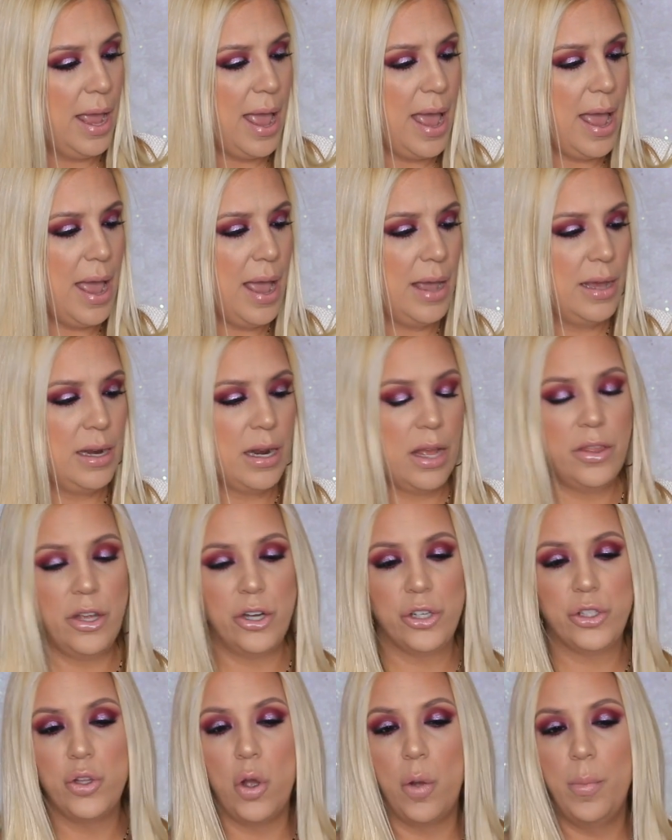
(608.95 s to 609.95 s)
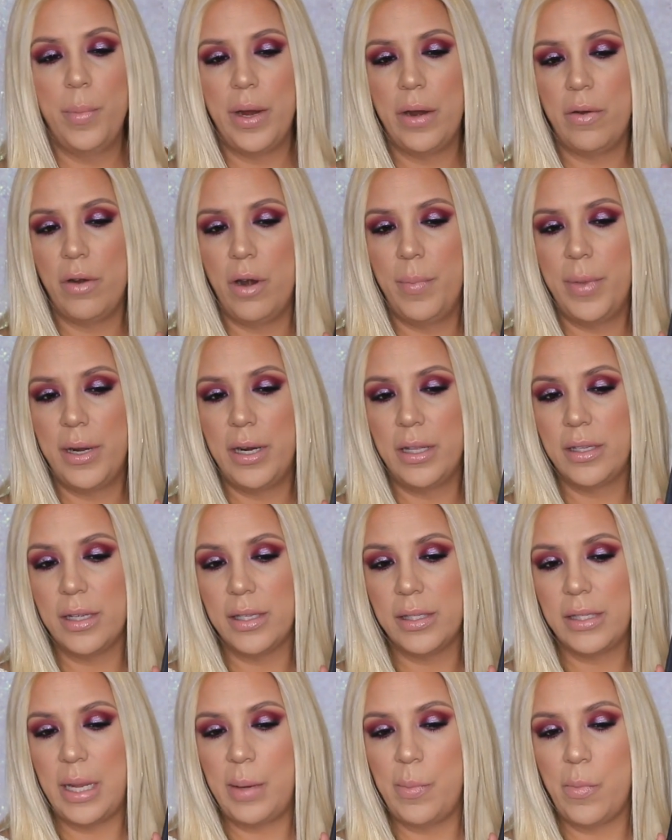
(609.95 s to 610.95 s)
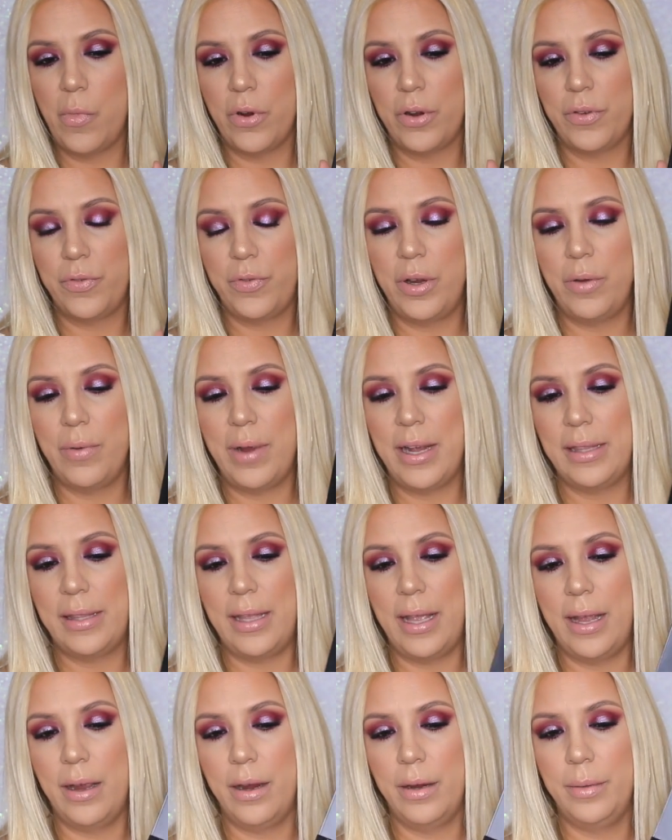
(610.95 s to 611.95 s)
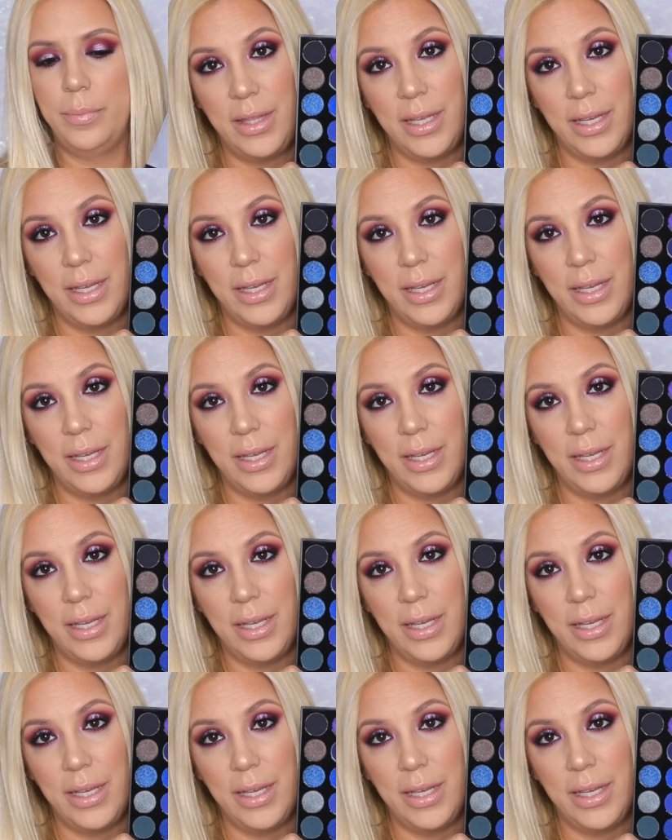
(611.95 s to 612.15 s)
and there's no mirror, but it does say Morphe right there.